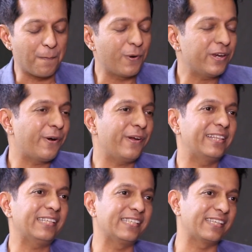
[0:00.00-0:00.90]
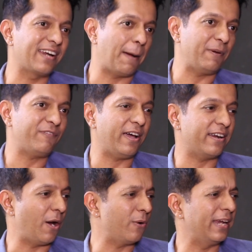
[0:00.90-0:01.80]
Mouni Roy, this is a rapid
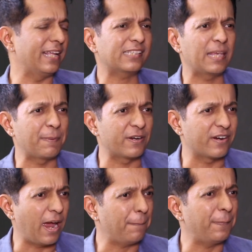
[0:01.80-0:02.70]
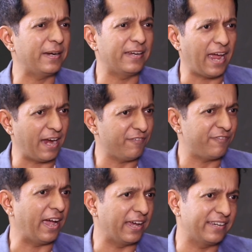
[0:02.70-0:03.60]
fire round. Let's keep it rapid and
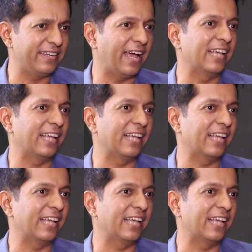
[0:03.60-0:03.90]
fiery